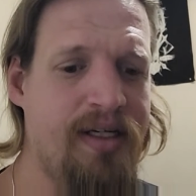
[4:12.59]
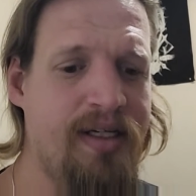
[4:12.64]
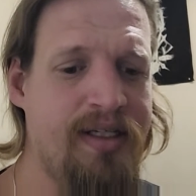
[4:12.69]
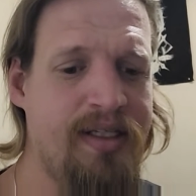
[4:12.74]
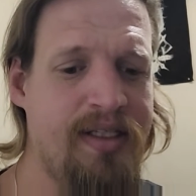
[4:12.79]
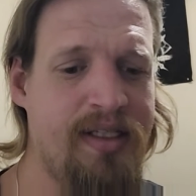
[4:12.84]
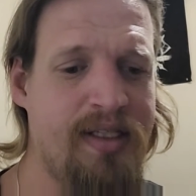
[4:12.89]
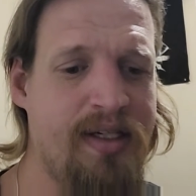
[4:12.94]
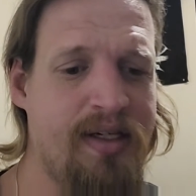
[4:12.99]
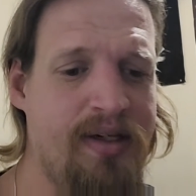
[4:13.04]

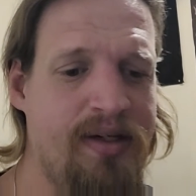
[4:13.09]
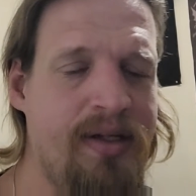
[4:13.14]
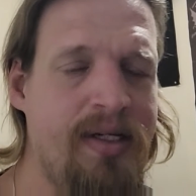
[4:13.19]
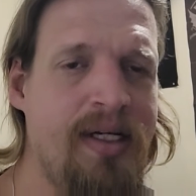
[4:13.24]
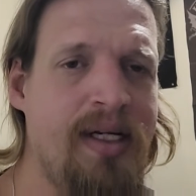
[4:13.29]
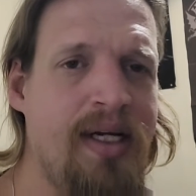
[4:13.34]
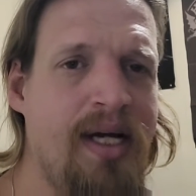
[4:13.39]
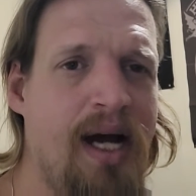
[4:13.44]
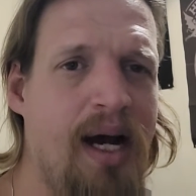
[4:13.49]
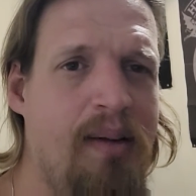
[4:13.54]
So
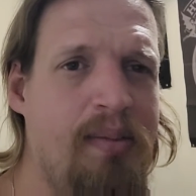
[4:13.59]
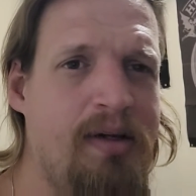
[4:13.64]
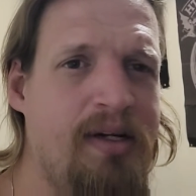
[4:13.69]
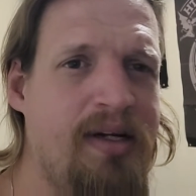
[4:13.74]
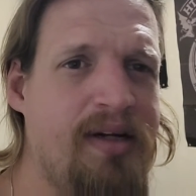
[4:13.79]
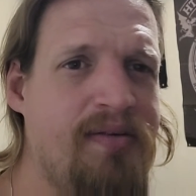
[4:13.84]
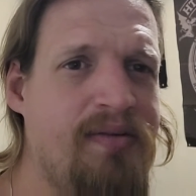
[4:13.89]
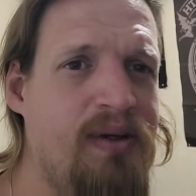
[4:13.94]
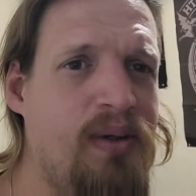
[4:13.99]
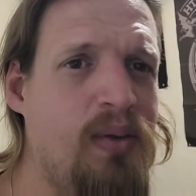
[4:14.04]
I'm gonna
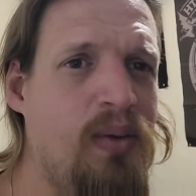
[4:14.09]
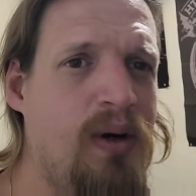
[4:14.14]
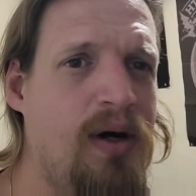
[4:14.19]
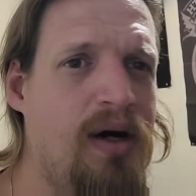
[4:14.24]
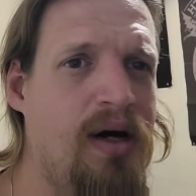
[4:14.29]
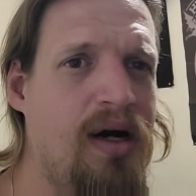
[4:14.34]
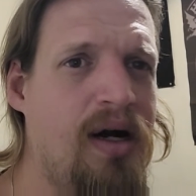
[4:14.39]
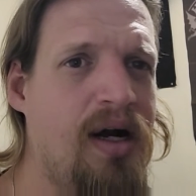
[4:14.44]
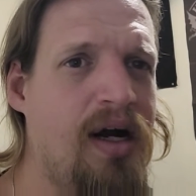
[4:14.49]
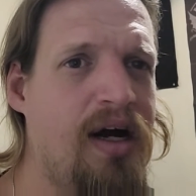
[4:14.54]
give
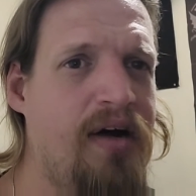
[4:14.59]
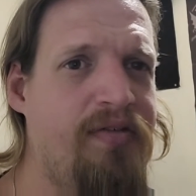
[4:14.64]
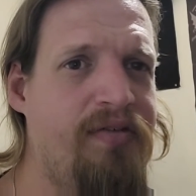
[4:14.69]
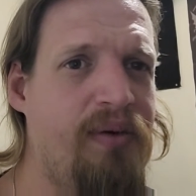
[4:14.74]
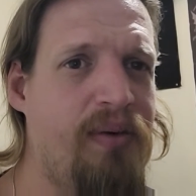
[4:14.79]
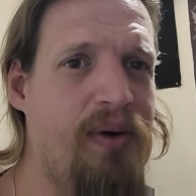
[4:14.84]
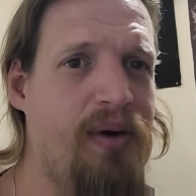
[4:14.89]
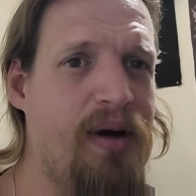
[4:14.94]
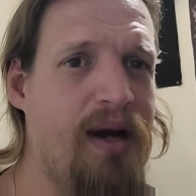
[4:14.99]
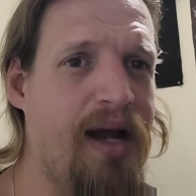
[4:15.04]
Gwar a
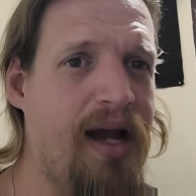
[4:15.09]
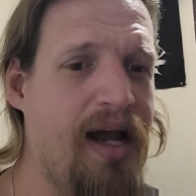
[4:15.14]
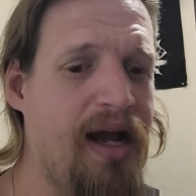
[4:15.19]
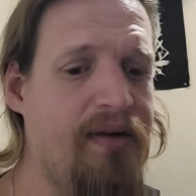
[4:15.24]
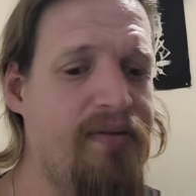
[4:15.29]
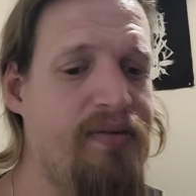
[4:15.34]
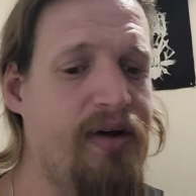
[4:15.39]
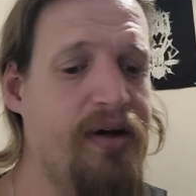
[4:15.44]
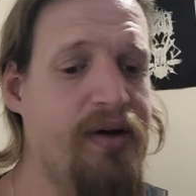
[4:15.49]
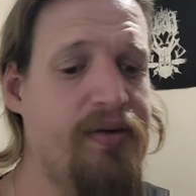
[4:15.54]
four and a
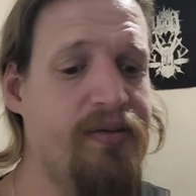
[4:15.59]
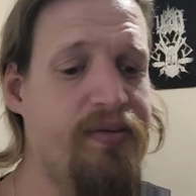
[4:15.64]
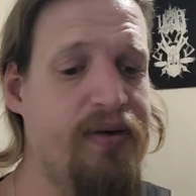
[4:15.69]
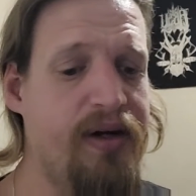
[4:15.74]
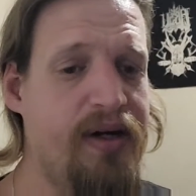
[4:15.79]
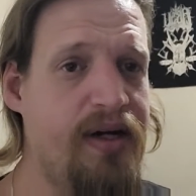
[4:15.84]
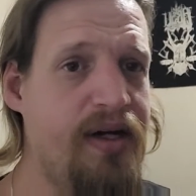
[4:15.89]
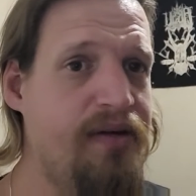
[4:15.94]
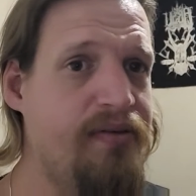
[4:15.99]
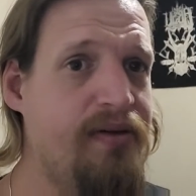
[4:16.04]
half out of
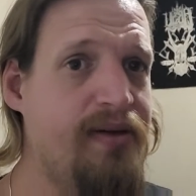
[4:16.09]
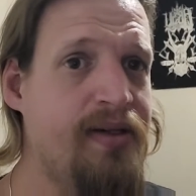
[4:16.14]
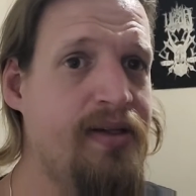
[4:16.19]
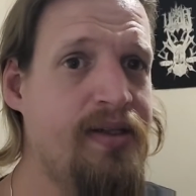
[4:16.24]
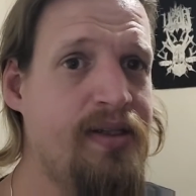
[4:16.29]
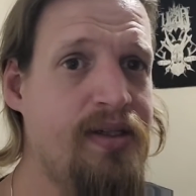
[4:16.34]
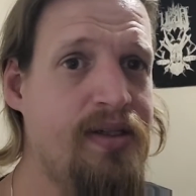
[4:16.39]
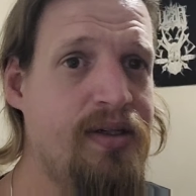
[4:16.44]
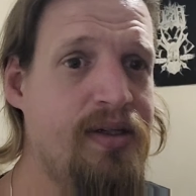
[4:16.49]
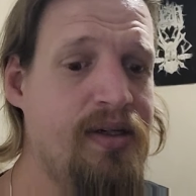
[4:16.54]
five.
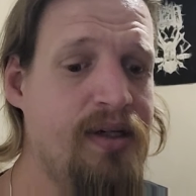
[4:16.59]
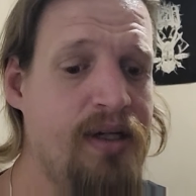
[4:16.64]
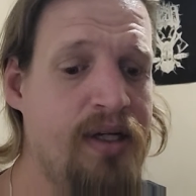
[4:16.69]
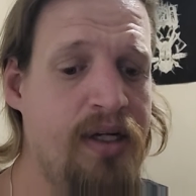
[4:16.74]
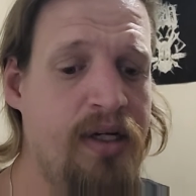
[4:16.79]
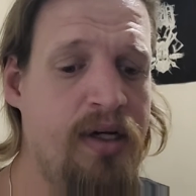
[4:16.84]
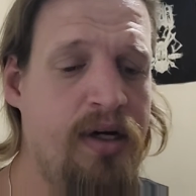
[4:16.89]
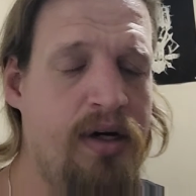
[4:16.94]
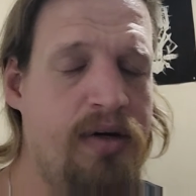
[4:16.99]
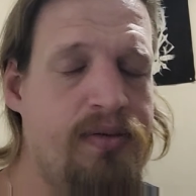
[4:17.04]
So
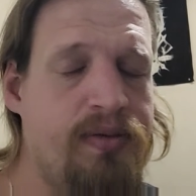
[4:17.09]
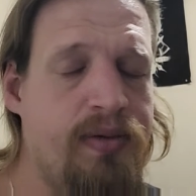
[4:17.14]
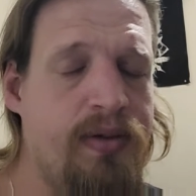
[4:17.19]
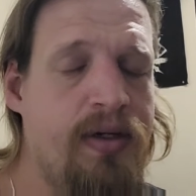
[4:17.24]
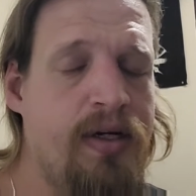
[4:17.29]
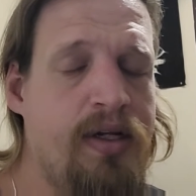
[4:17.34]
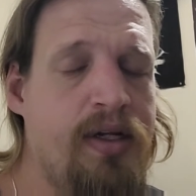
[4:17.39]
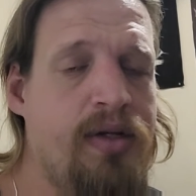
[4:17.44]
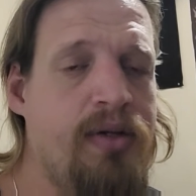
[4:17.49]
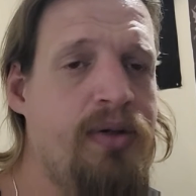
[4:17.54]

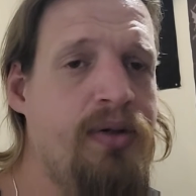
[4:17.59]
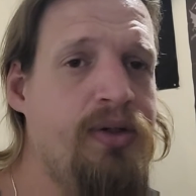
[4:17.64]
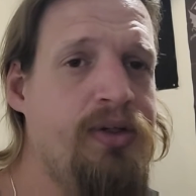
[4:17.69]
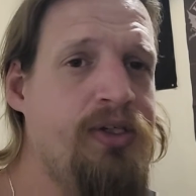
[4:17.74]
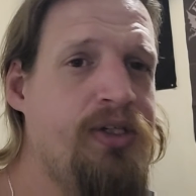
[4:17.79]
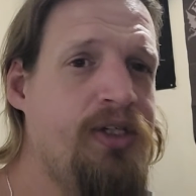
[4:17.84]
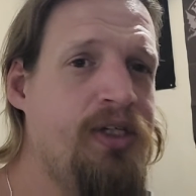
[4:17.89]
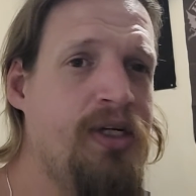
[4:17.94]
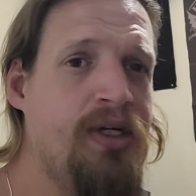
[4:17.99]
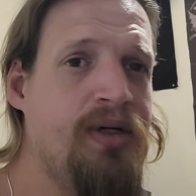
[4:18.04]
overall, the whole
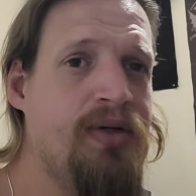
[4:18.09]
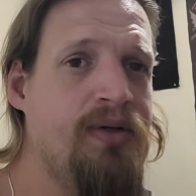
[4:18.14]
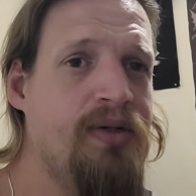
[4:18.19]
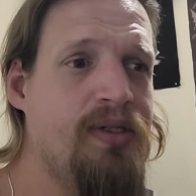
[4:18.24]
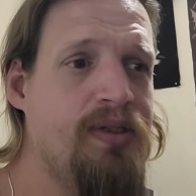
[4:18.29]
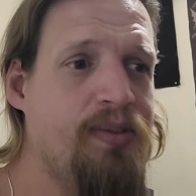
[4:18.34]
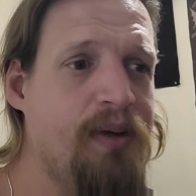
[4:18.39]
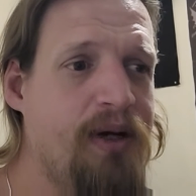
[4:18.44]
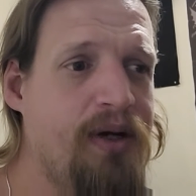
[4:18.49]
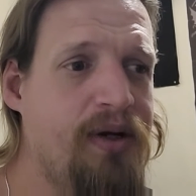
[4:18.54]
show
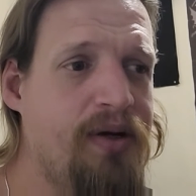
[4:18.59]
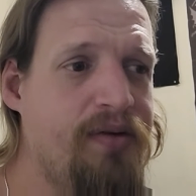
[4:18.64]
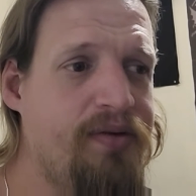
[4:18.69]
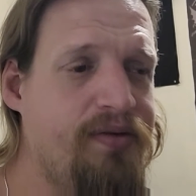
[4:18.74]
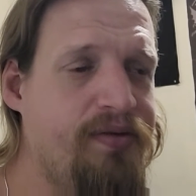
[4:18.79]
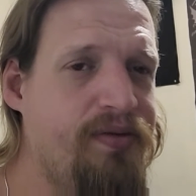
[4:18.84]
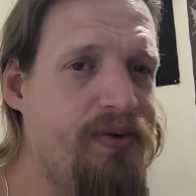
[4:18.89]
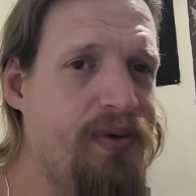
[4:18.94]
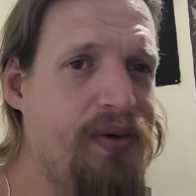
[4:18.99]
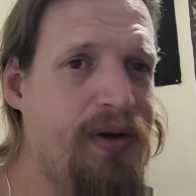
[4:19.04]
is about a
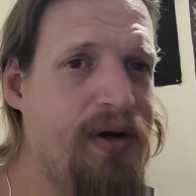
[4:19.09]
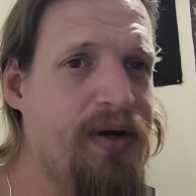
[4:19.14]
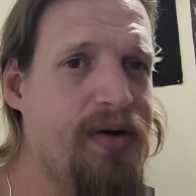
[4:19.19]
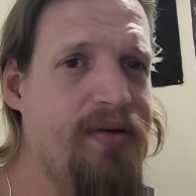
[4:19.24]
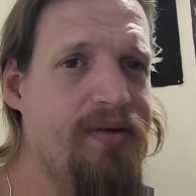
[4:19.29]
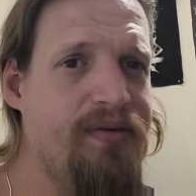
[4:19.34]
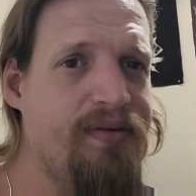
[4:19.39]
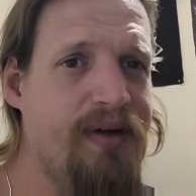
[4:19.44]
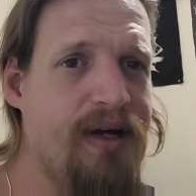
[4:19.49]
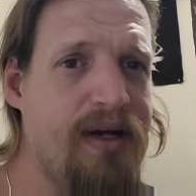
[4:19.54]
four out
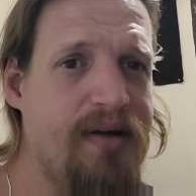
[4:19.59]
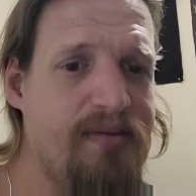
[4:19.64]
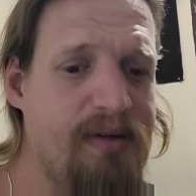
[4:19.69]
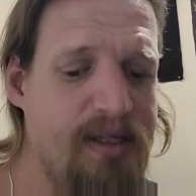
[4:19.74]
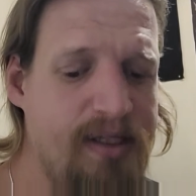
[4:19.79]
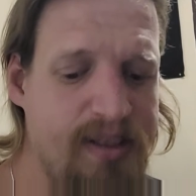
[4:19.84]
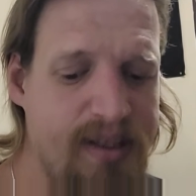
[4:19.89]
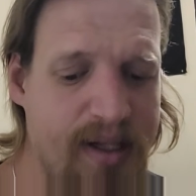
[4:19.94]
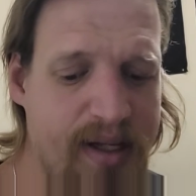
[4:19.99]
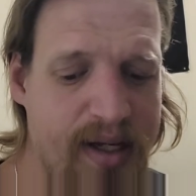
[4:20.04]
of five,
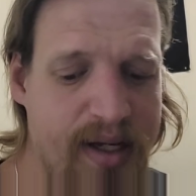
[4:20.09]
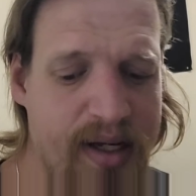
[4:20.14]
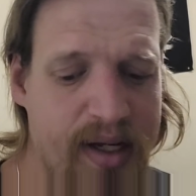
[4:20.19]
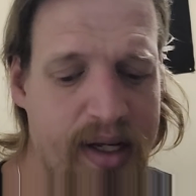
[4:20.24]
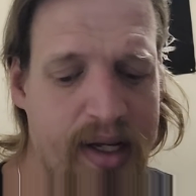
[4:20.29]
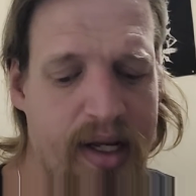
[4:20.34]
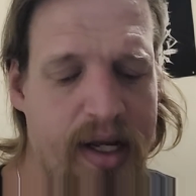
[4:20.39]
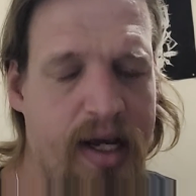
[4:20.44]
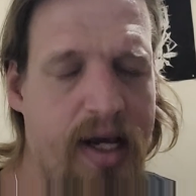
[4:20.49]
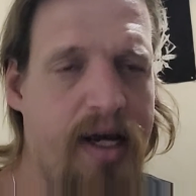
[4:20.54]
I'd say,
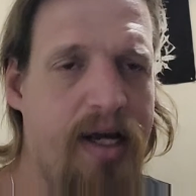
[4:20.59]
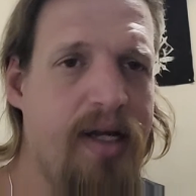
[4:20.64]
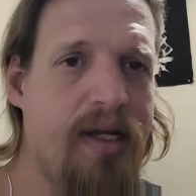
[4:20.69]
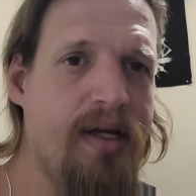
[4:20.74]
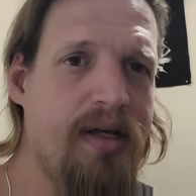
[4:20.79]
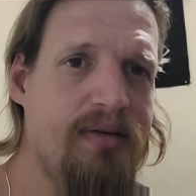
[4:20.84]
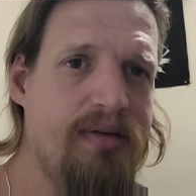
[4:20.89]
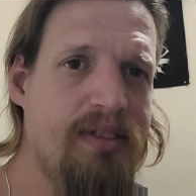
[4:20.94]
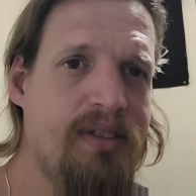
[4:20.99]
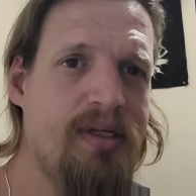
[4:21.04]
and
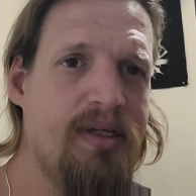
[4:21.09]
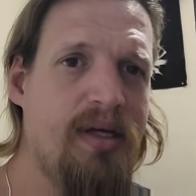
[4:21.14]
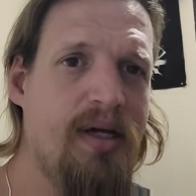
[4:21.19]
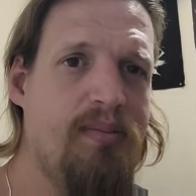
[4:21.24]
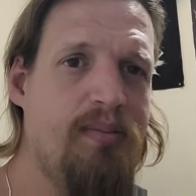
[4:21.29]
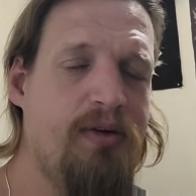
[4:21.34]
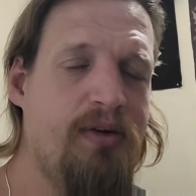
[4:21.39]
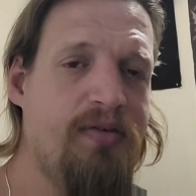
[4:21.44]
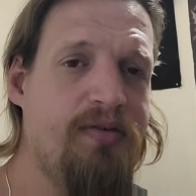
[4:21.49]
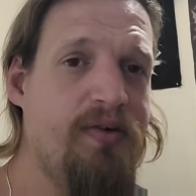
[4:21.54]
it was a
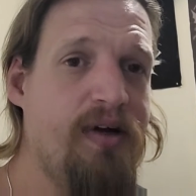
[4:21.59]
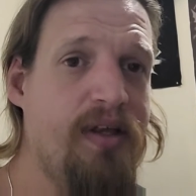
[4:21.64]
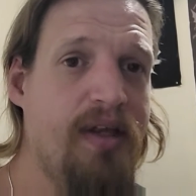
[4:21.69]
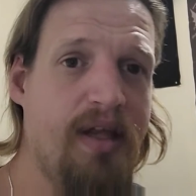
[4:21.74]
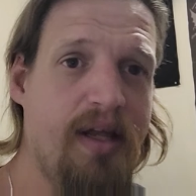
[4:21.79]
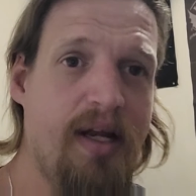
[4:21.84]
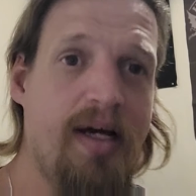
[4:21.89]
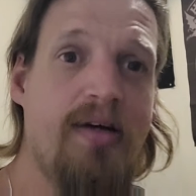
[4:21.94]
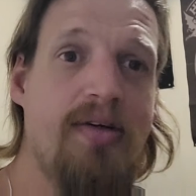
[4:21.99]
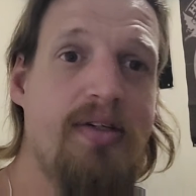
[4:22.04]
lot more fun
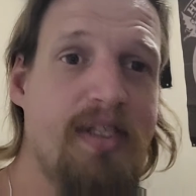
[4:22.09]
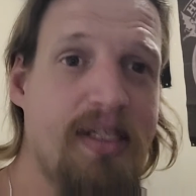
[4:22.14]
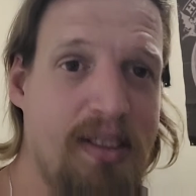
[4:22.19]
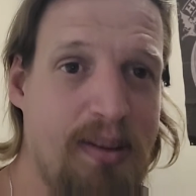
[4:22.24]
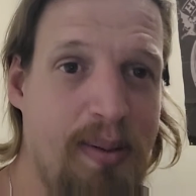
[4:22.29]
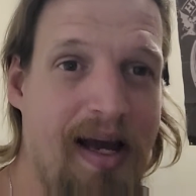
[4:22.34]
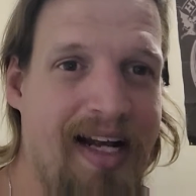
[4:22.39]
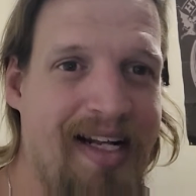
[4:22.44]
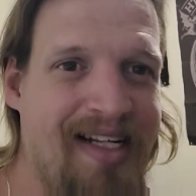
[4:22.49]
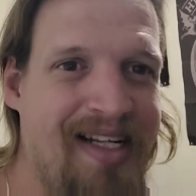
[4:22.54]
than I was
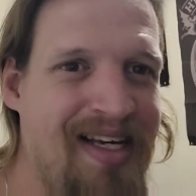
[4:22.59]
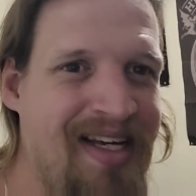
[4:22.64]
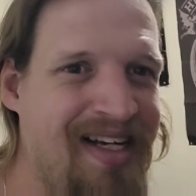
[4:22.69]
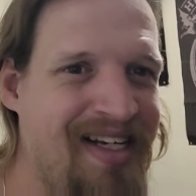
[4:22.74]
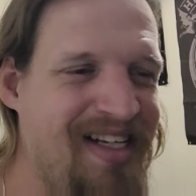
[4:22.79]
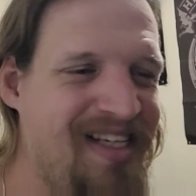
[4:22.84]
expecting.